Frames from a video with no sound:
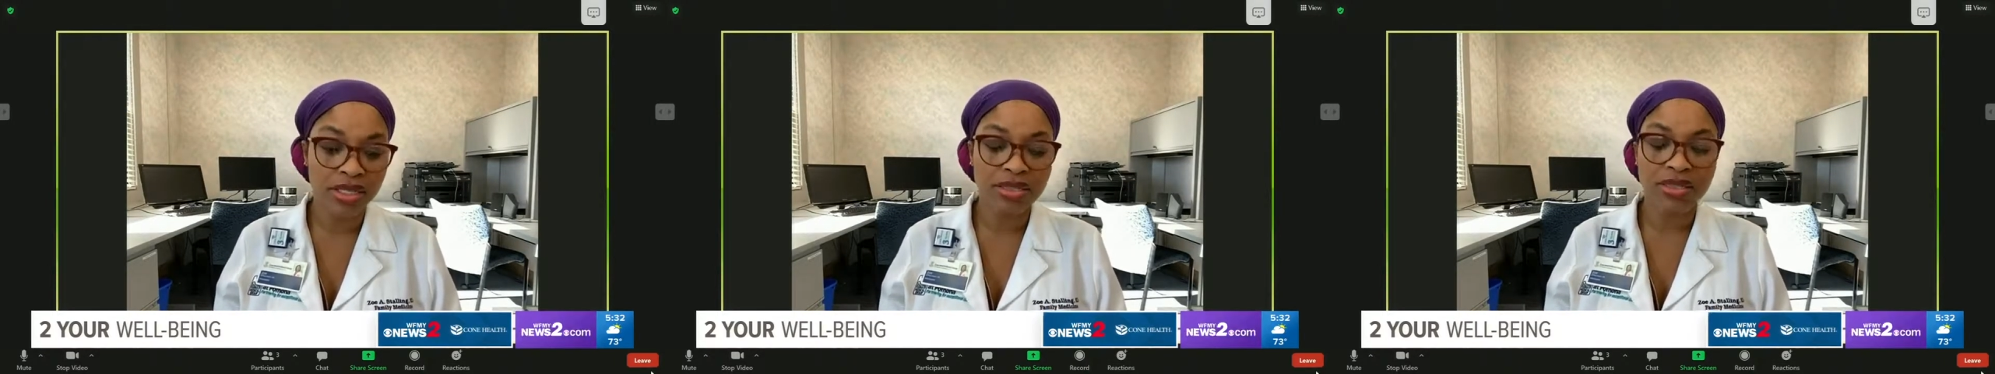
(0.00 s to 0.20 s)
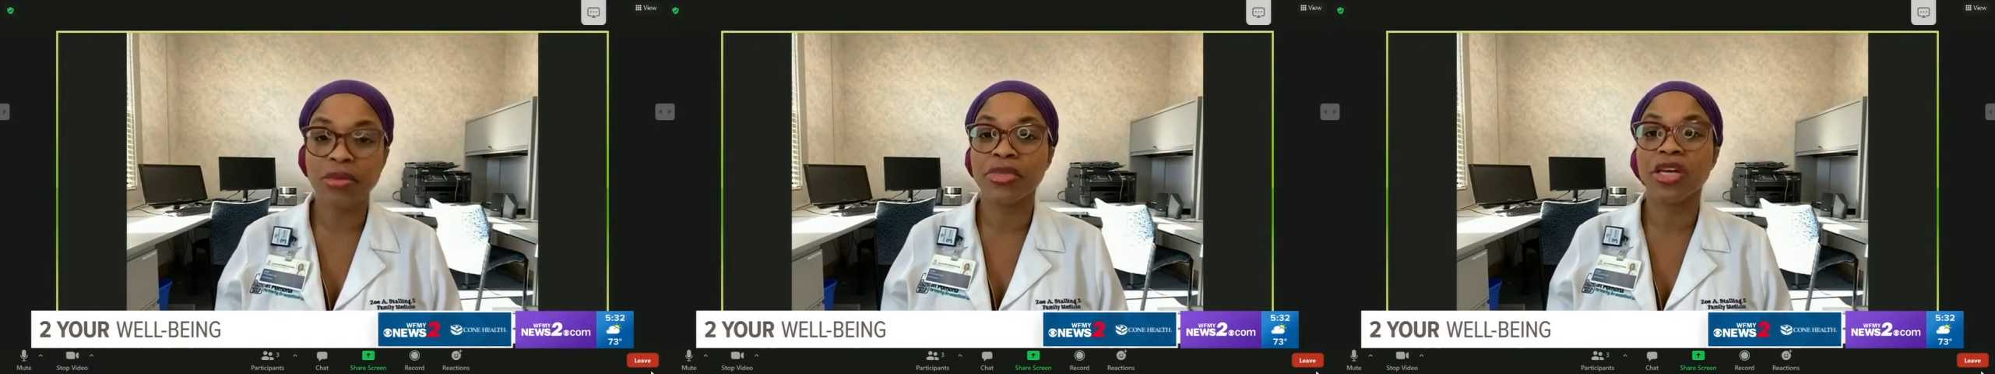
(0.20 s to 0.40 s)

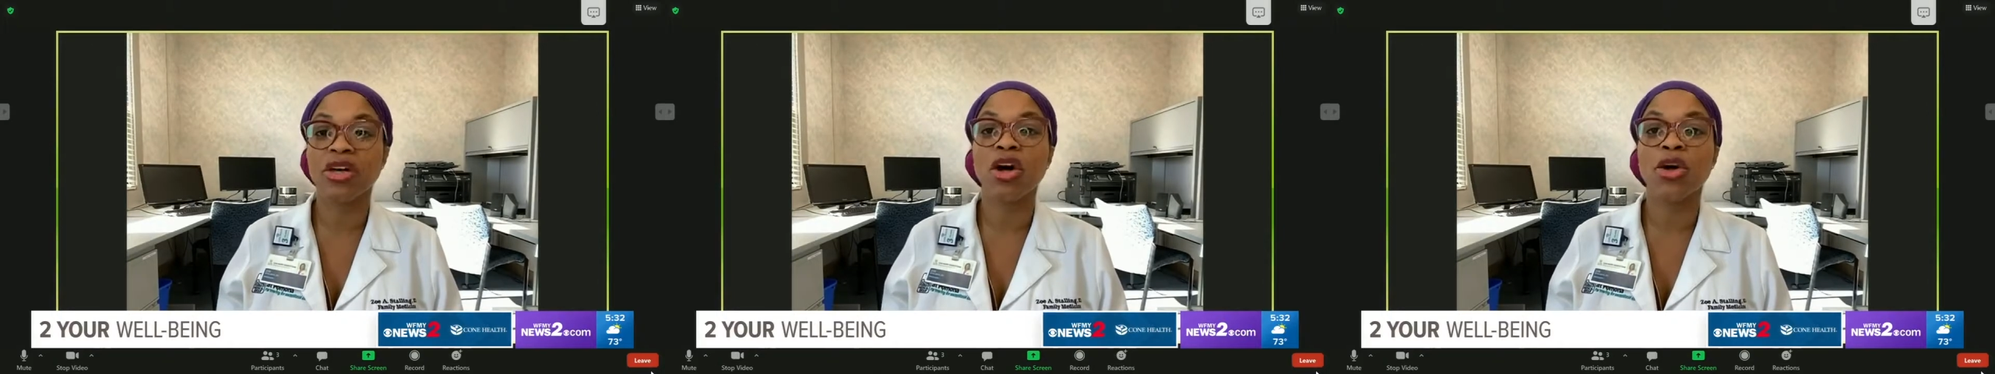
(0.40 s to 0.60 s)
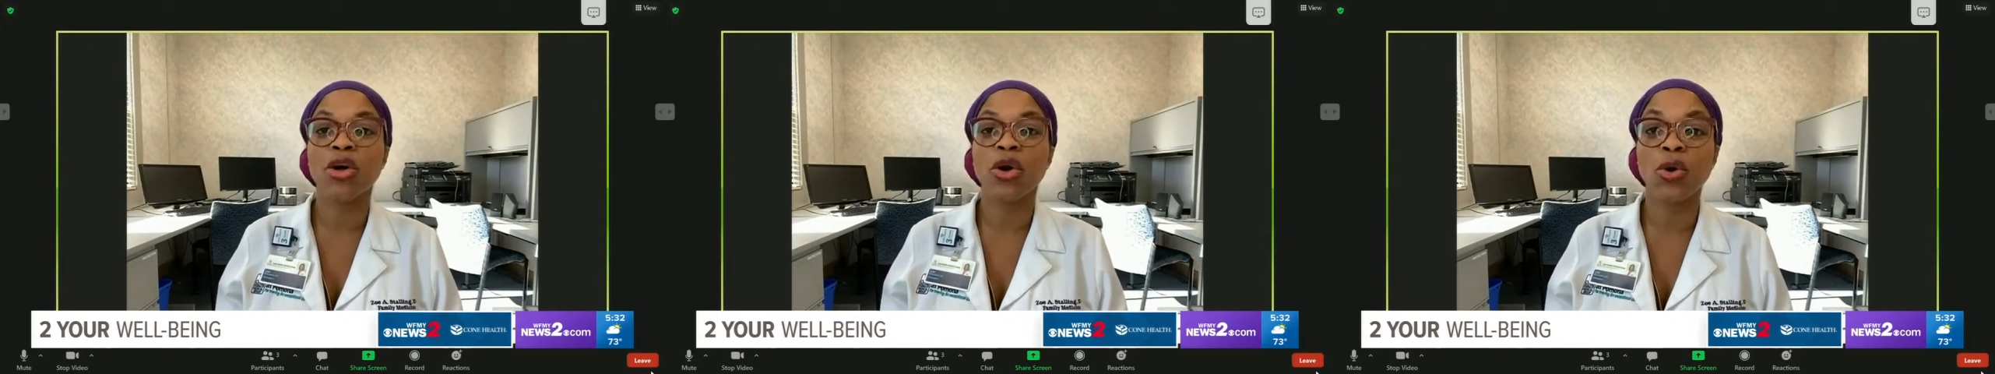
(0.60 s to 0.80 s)
something
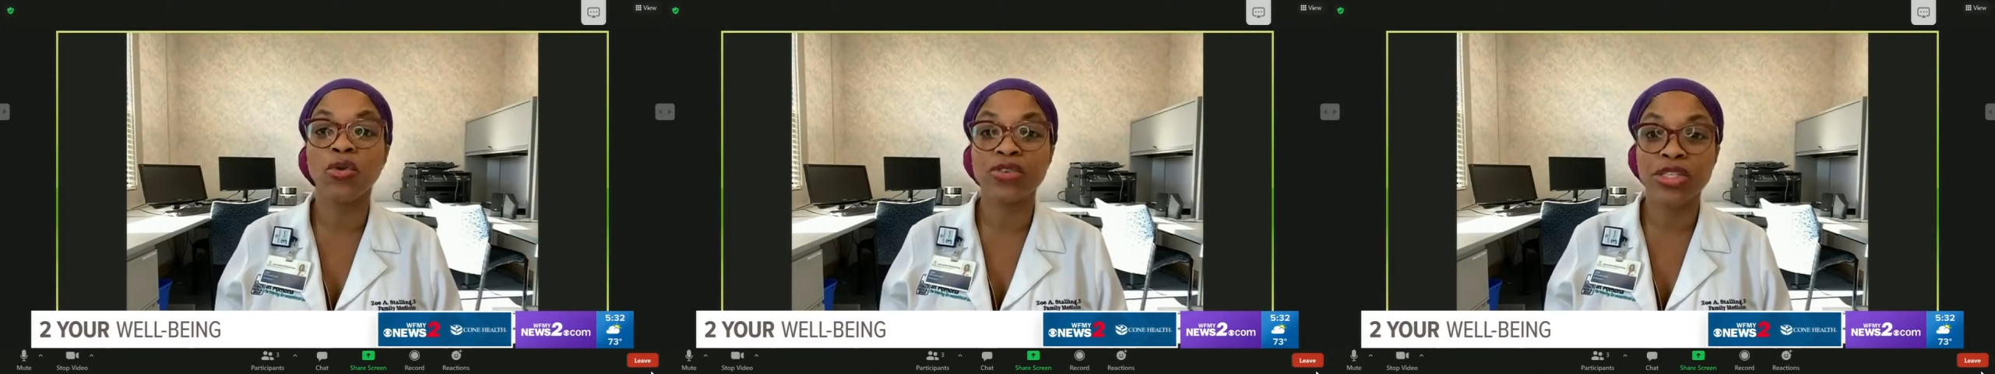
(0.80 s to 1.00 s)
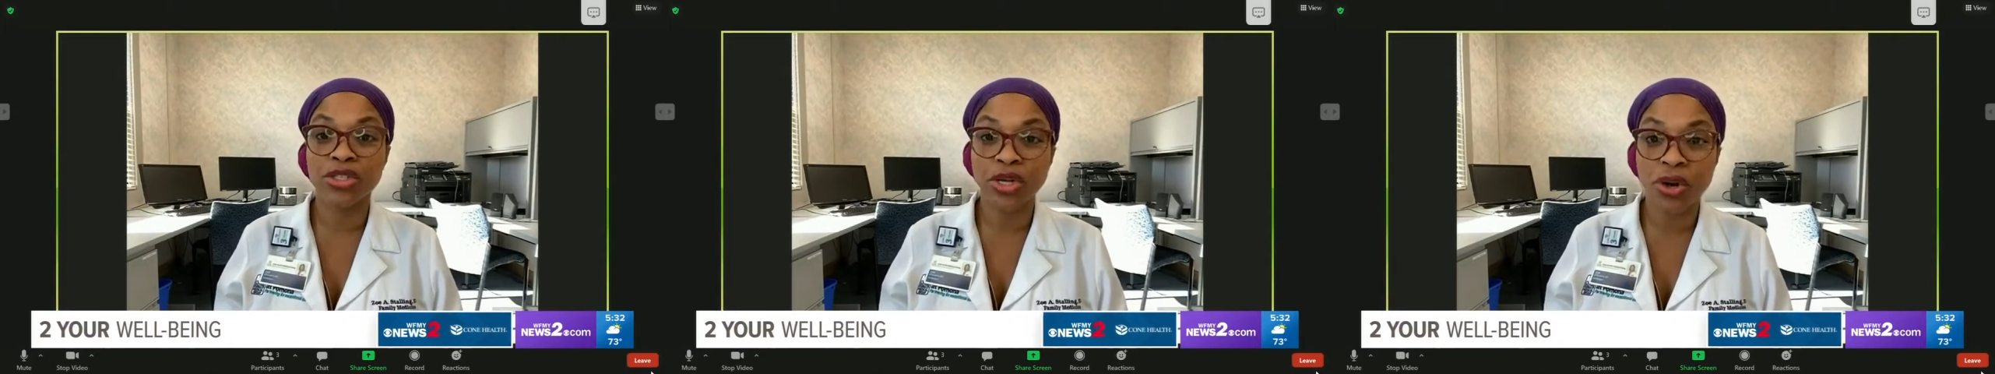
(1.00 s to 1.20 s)
called
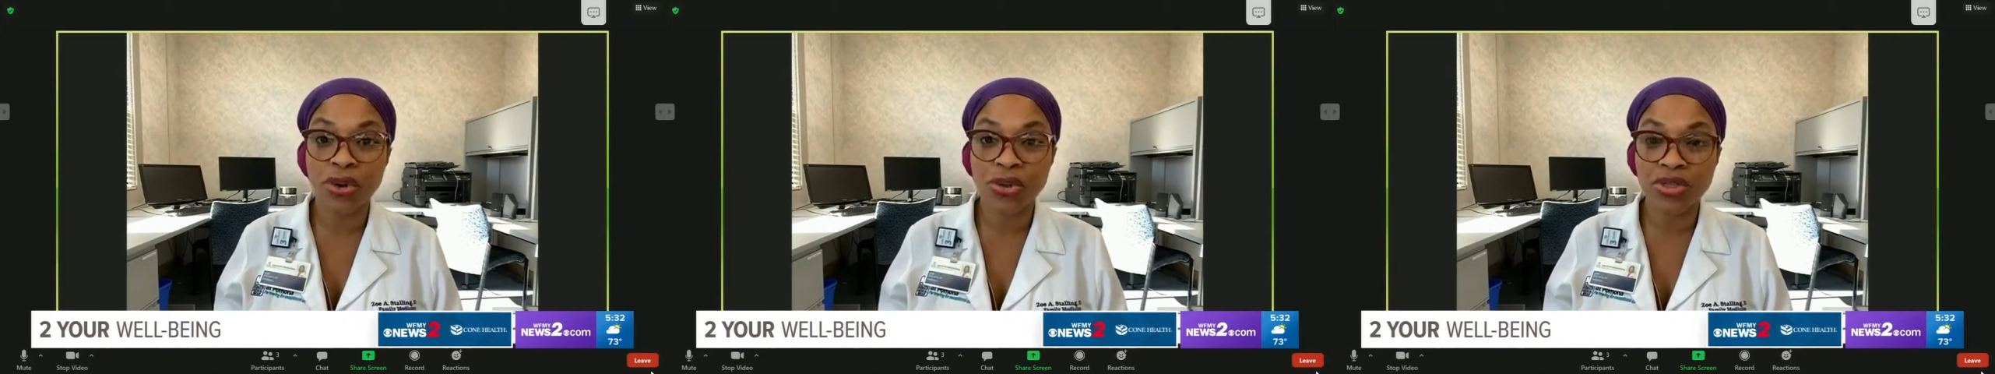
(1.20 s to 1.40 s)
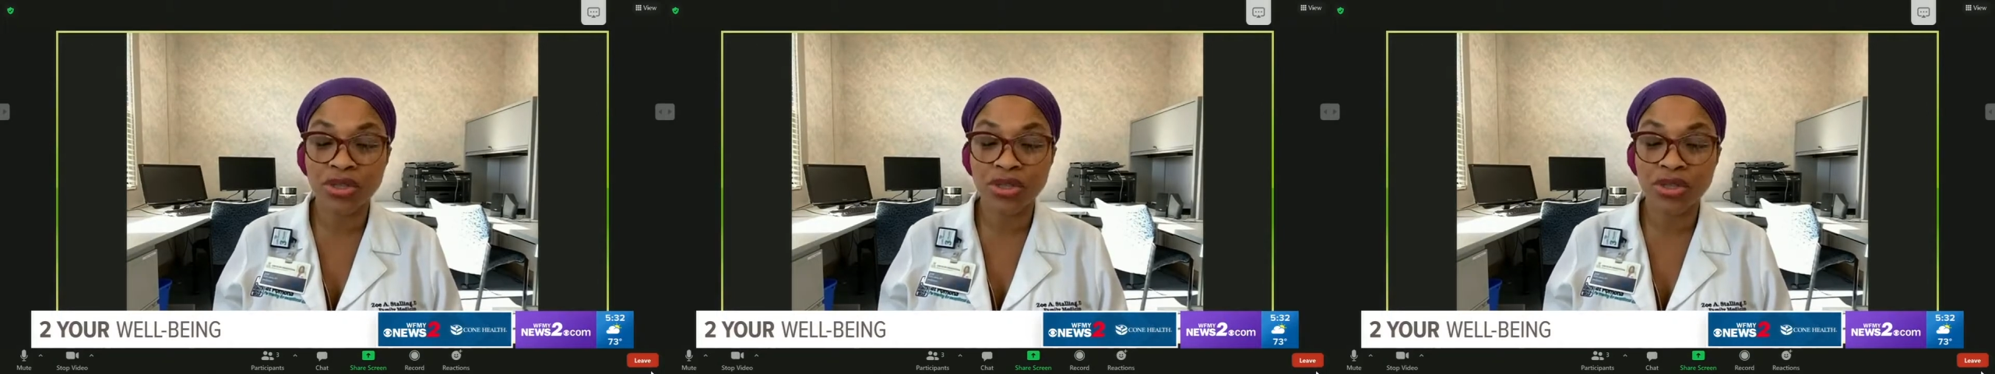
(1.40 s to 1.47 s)
COVID toes,